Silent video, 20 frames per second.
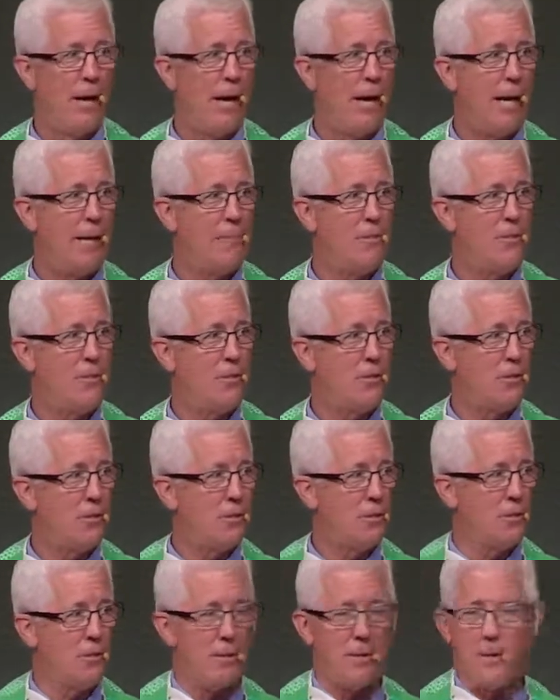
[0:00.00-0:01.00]
I'm
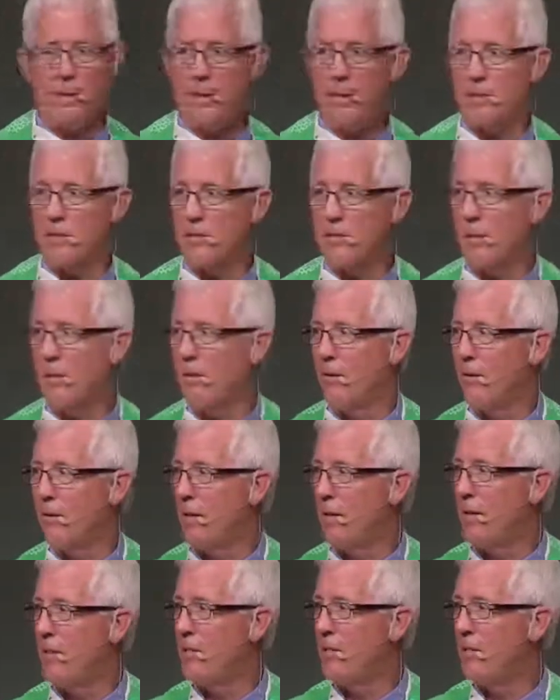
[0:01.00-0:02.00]
sure in this
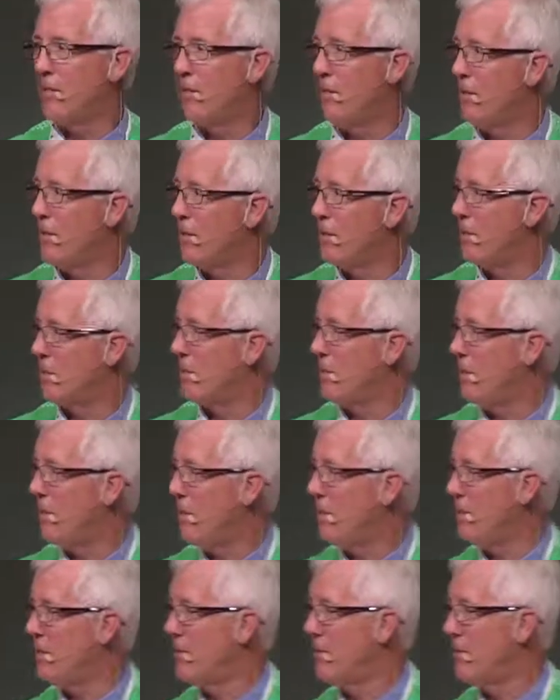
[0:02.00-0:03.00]
congregation there are some
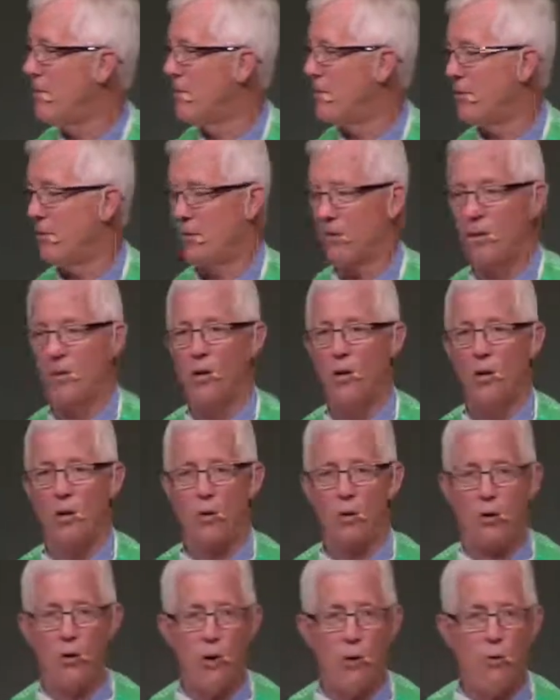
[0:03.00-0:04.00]
teachers or
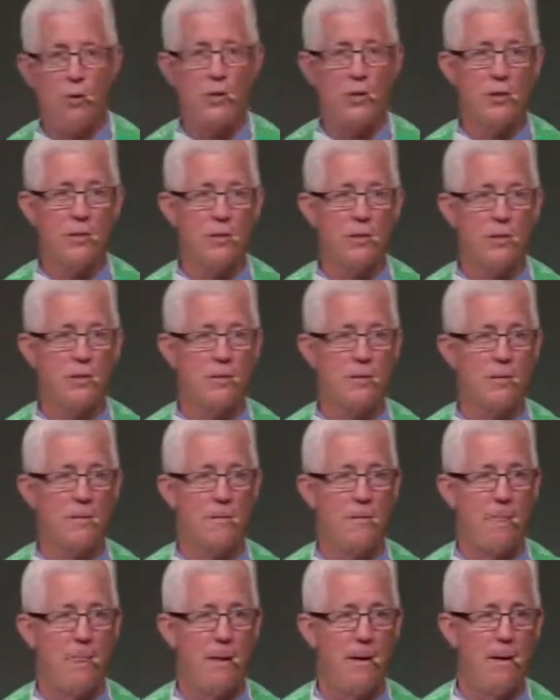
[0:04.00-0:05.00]
coaches
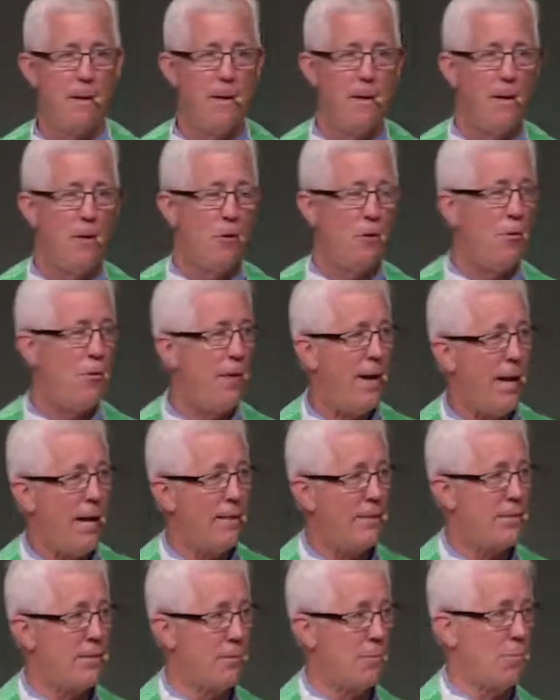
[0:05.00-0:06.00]
who've
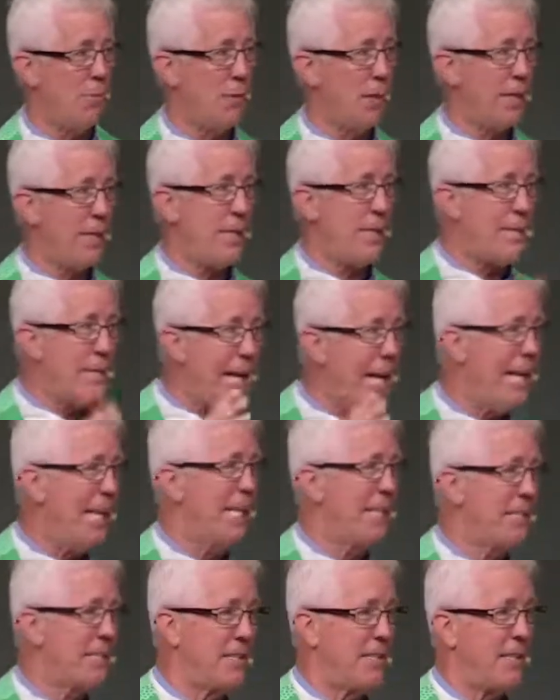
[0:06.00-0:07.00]
had some really
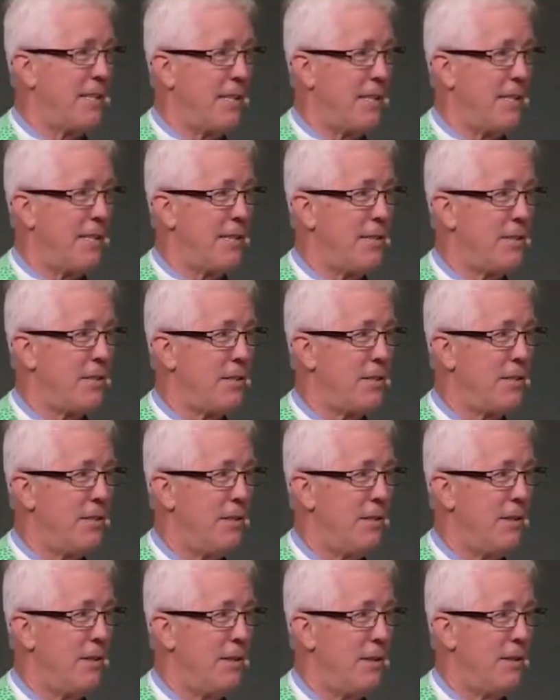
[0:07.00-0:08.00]
talented kids
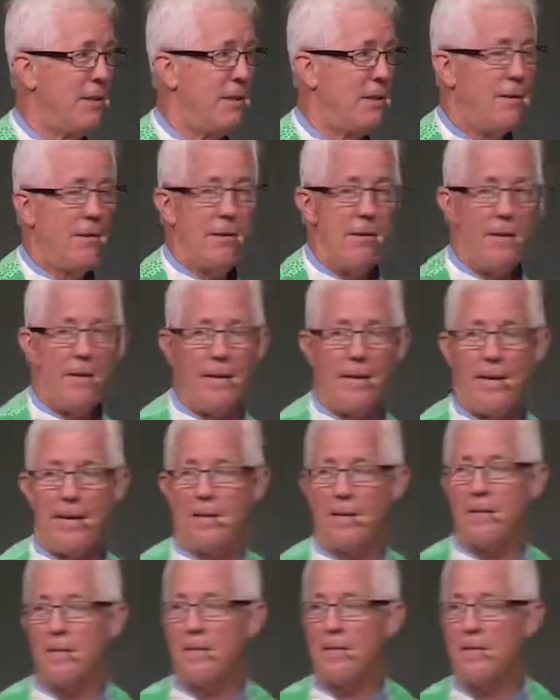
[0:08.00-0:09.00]

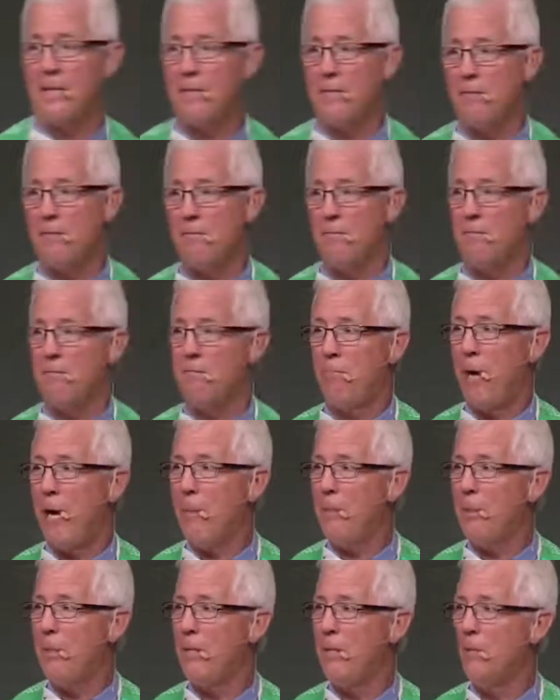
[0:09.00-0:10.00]
that
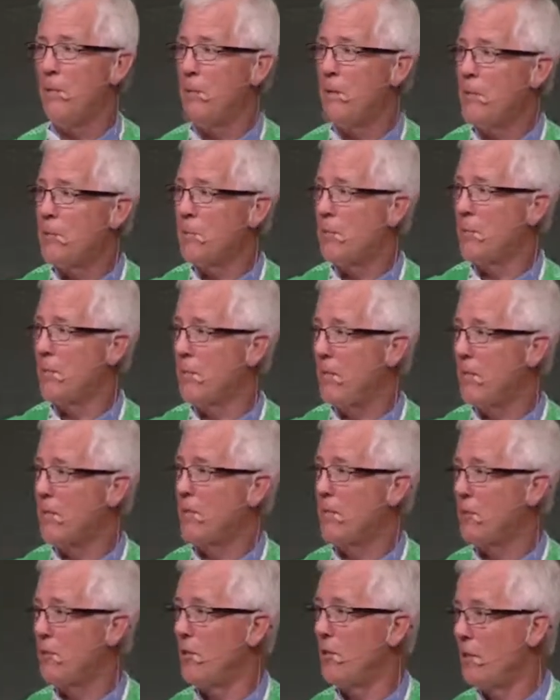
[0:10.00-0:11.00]
probably didn't reach
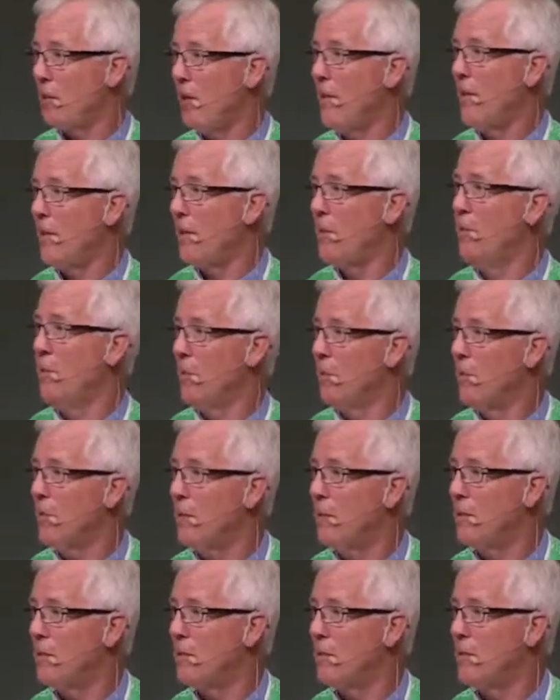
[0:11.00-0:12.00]
potential you thought they would
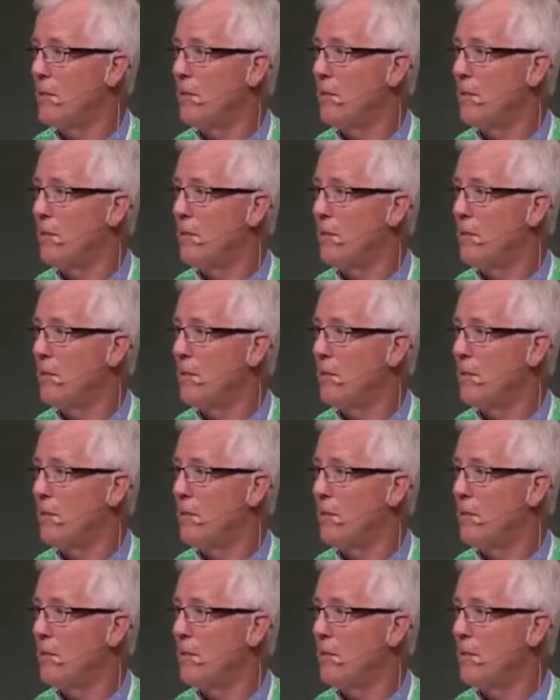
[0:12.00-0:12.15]
reach,